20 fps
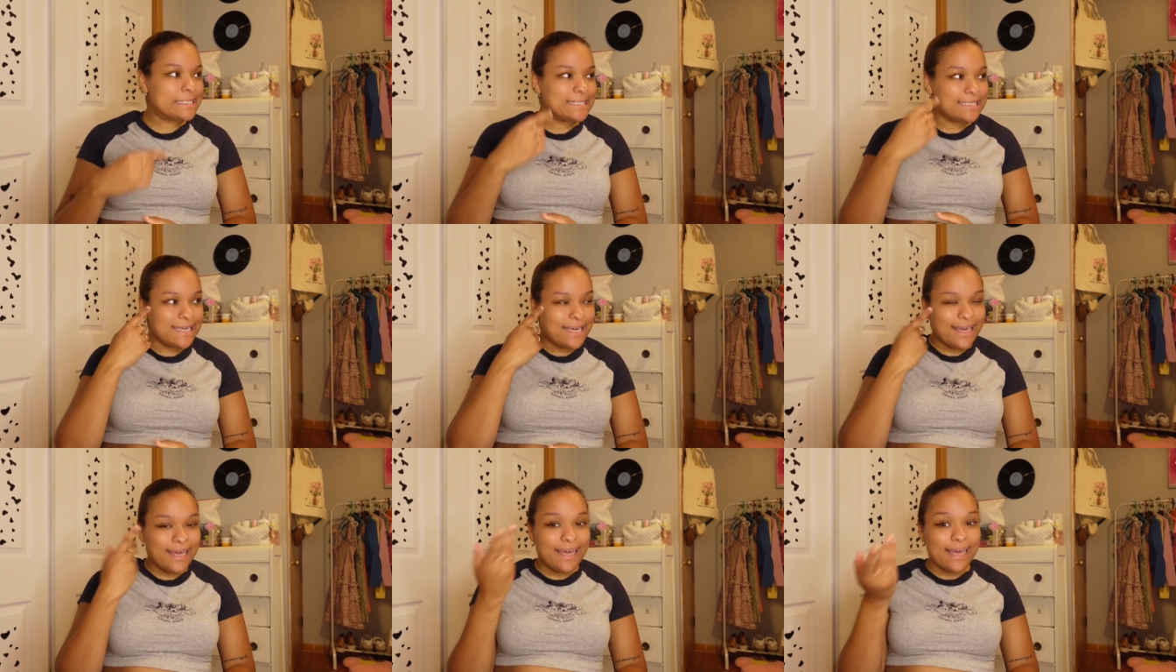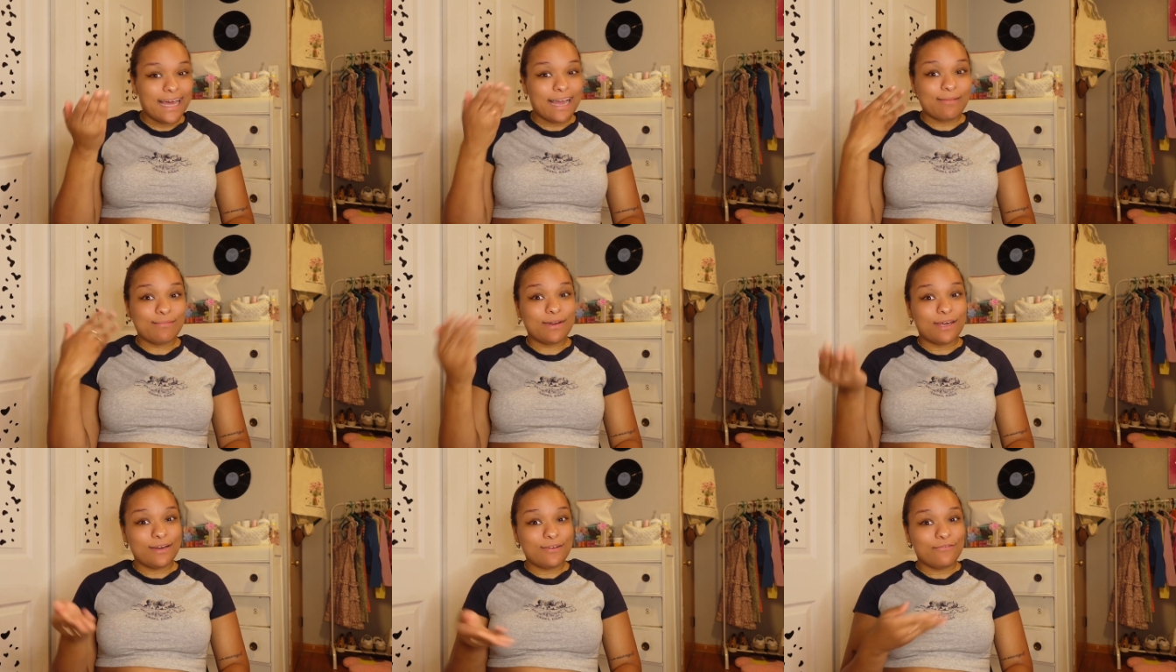
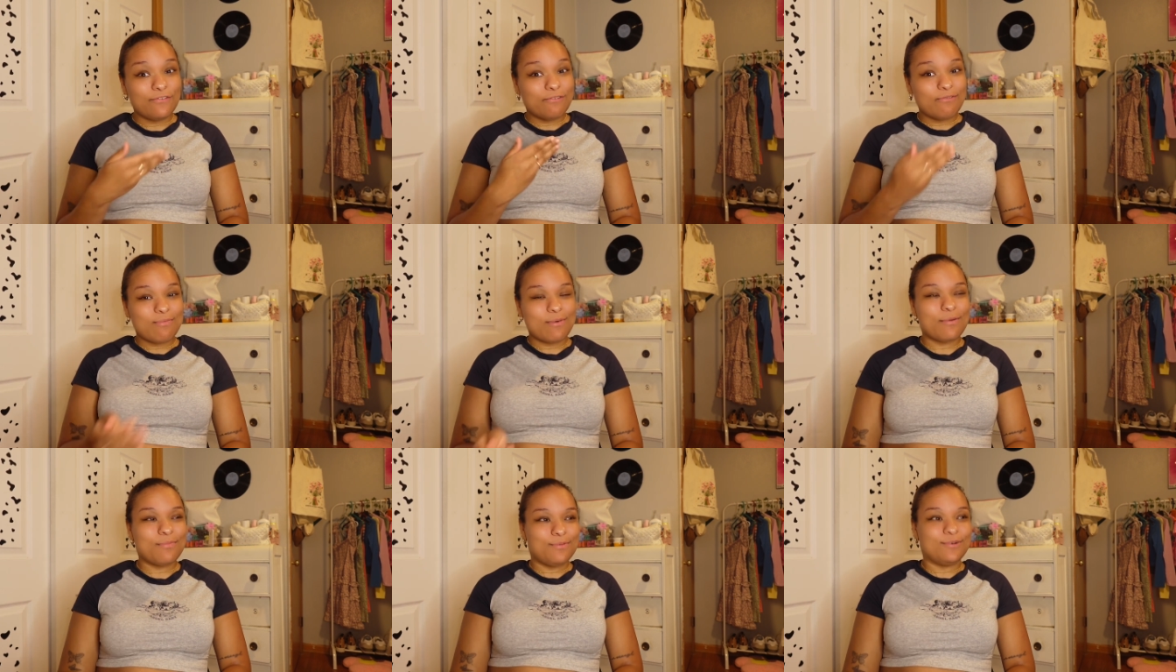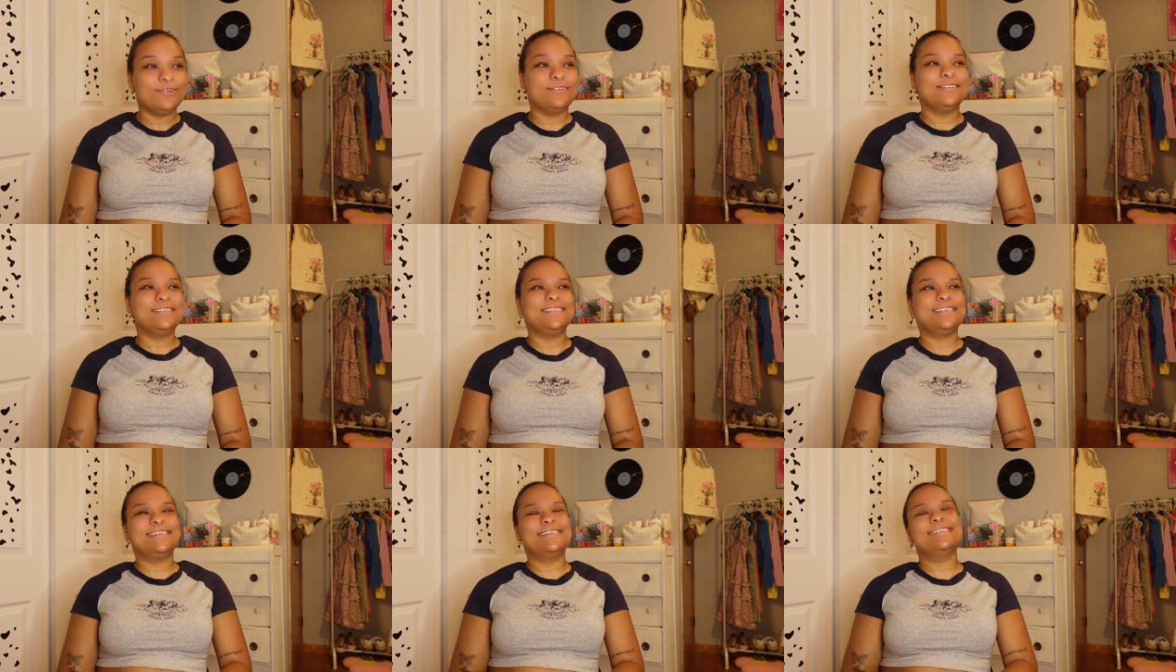I'm not a football
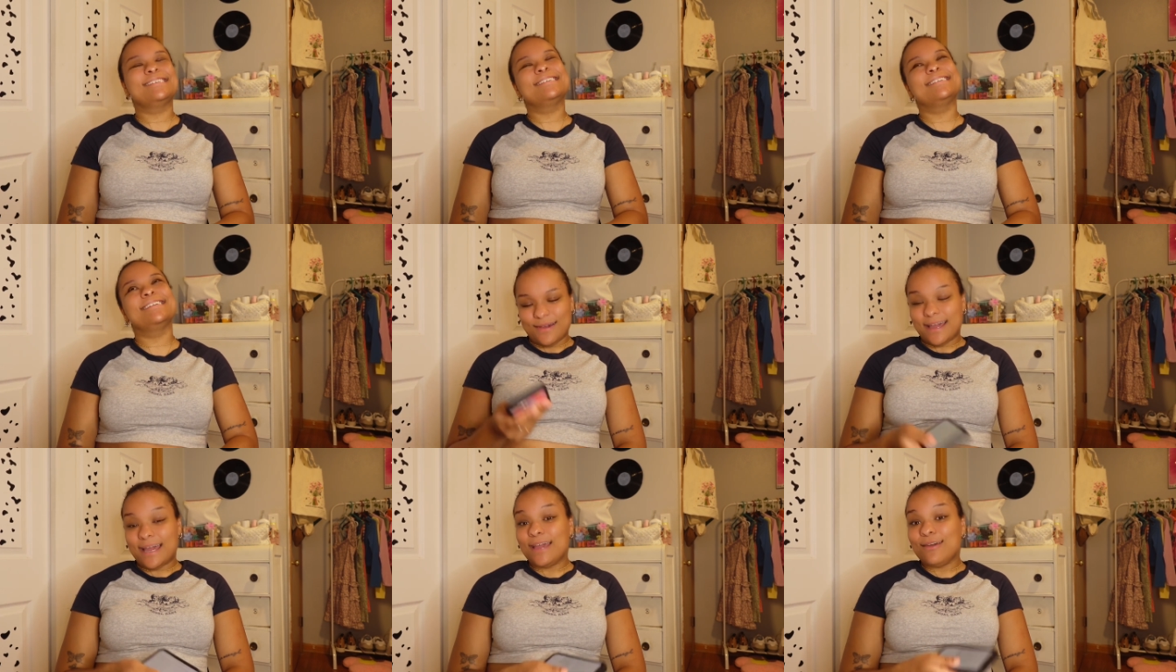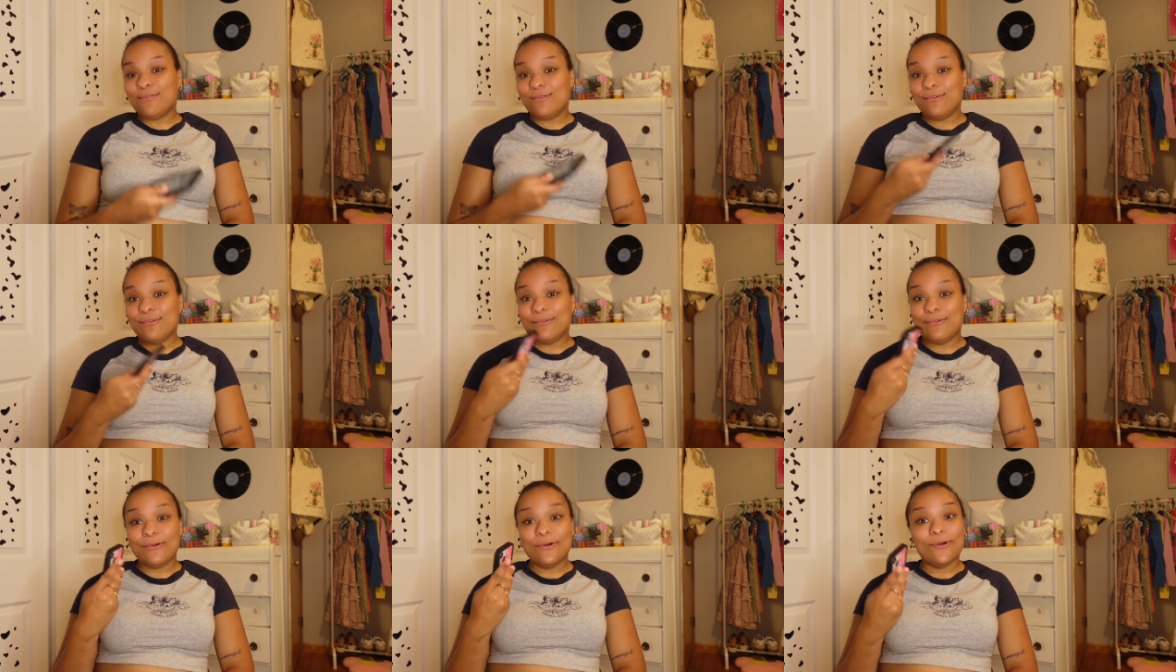person. I
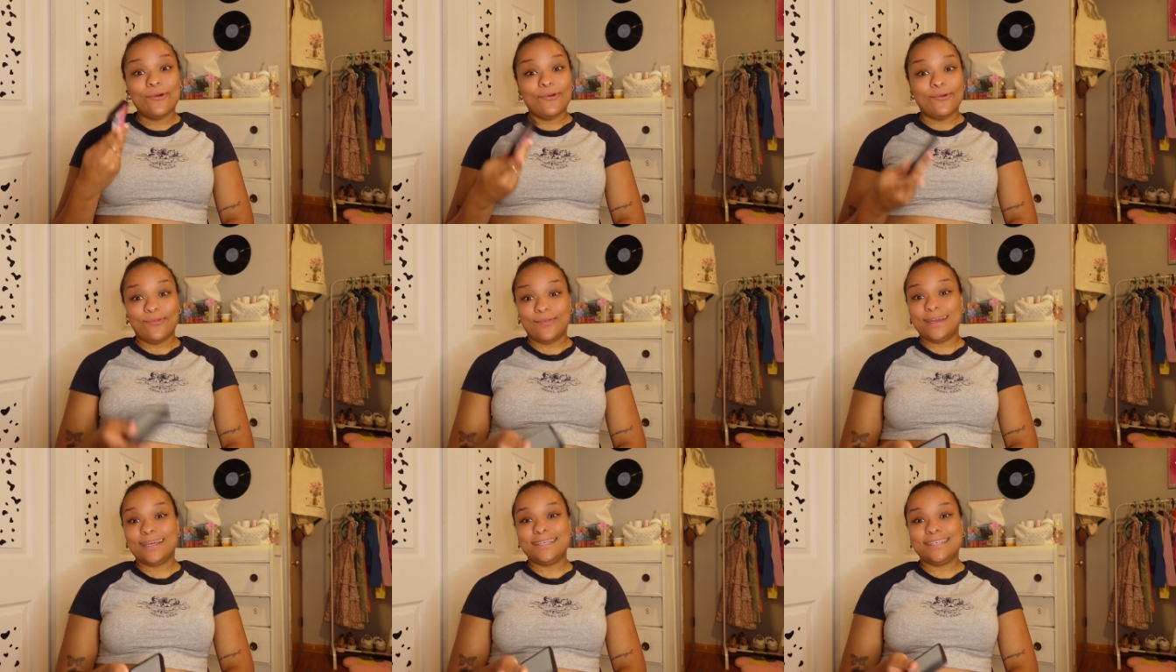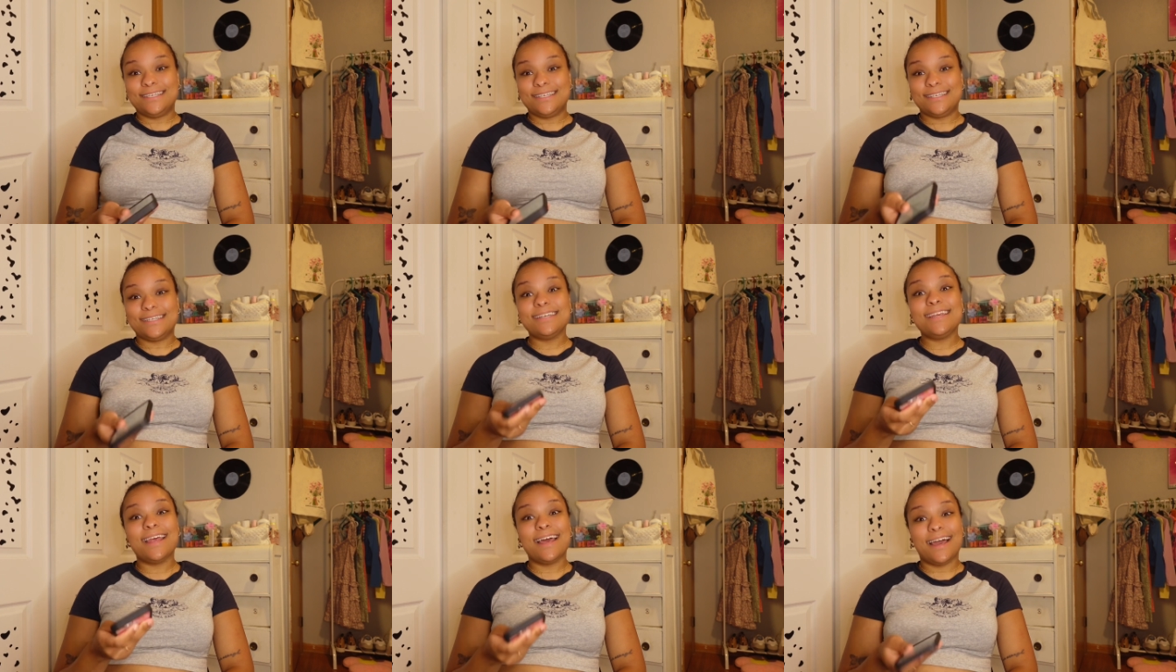
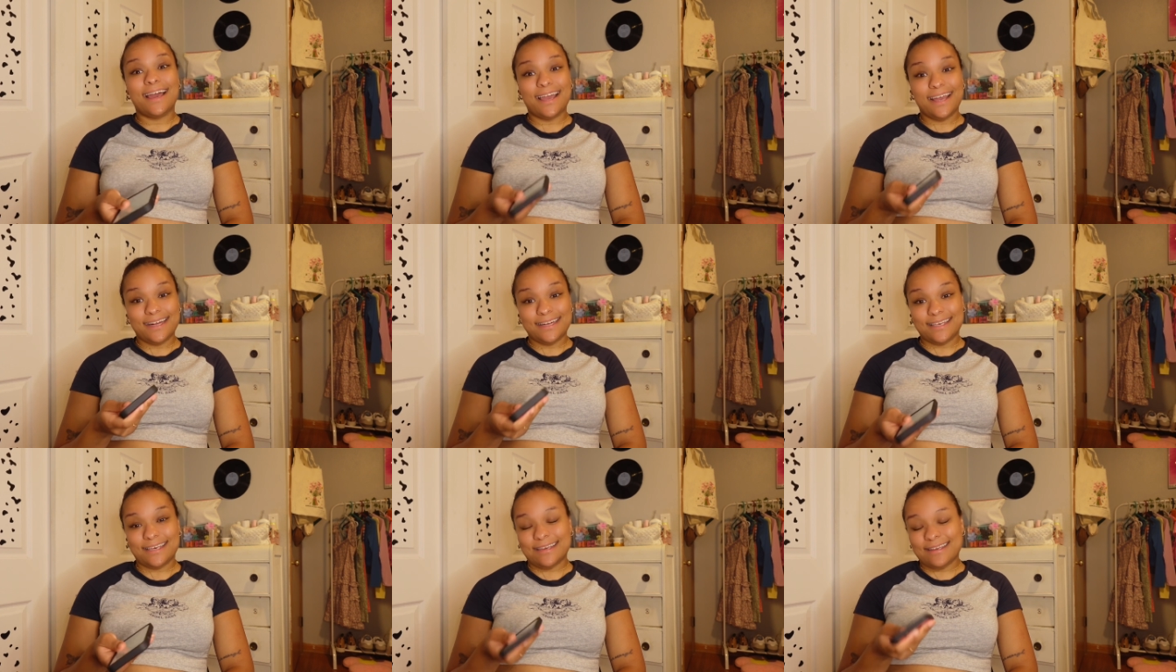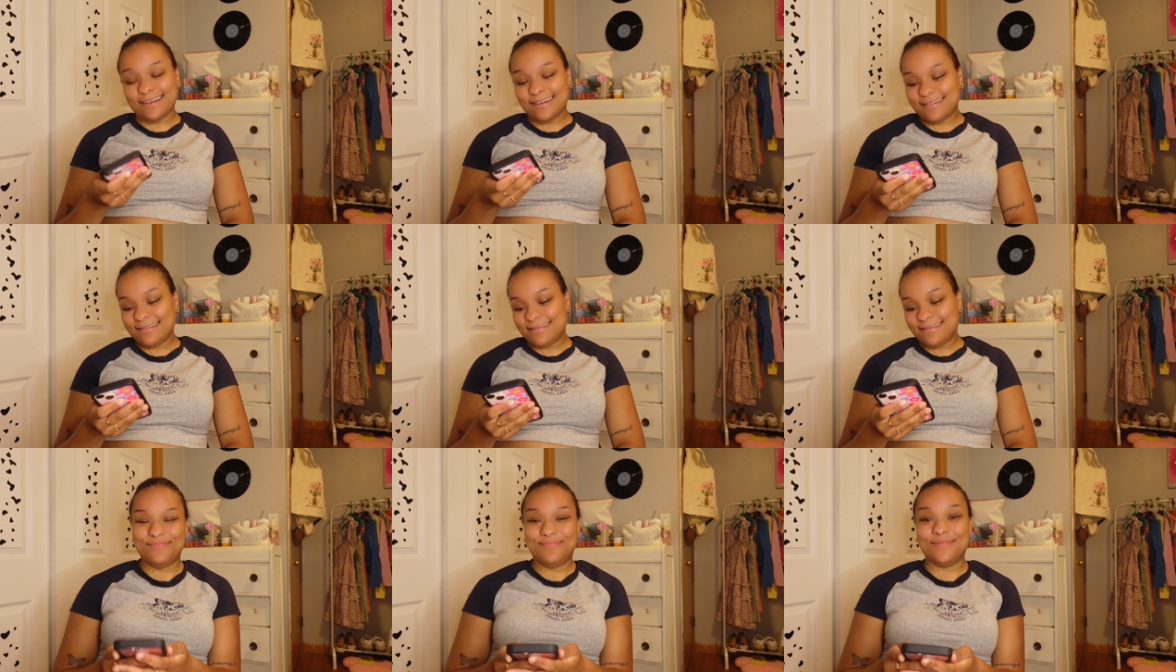wish I
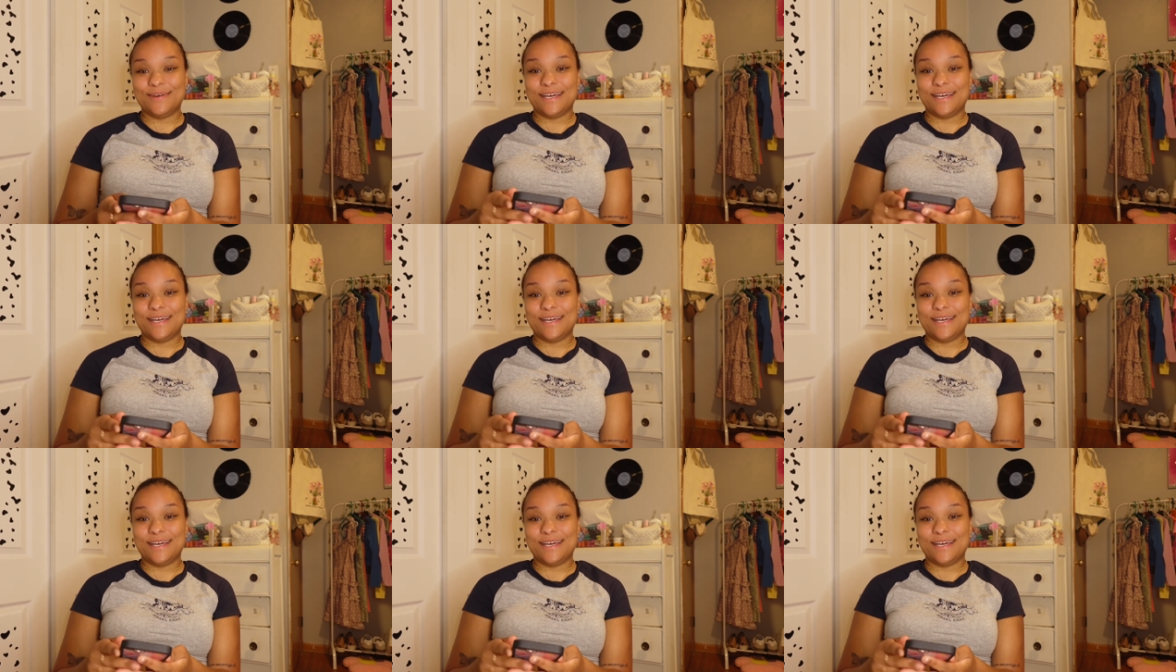did.